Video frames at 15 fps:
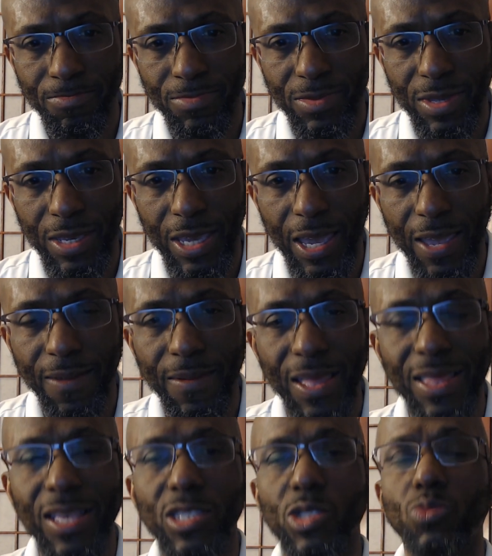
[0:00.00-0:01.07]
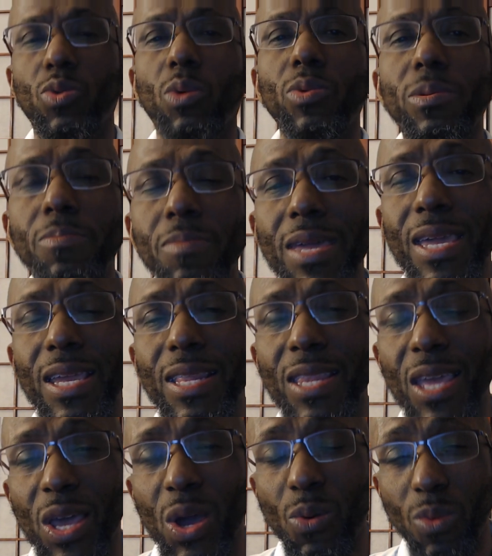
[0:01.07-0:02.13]
Okay, and this is what we mean
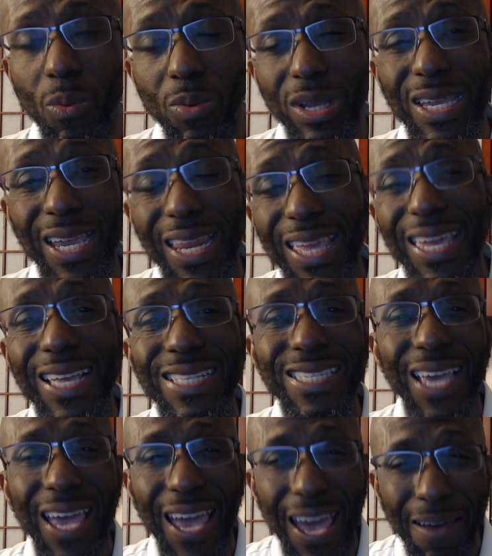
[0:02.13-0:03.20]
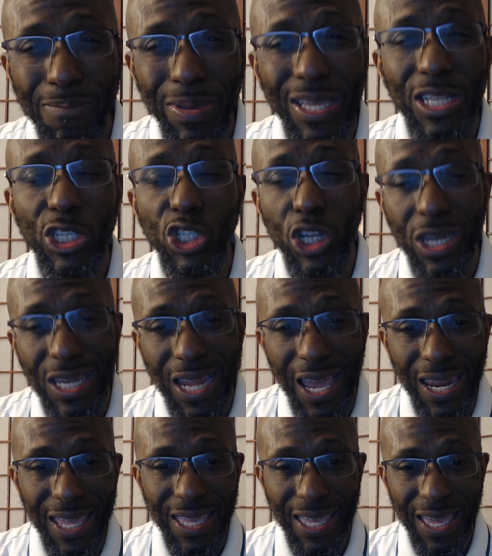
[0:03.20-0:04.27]
when we're getting into
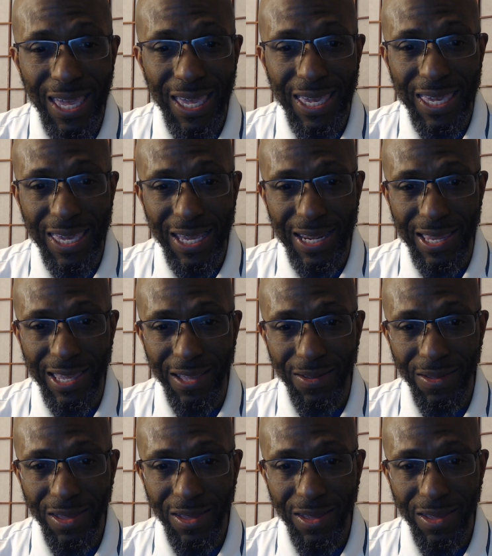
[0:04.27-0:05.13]
epigenetic healing.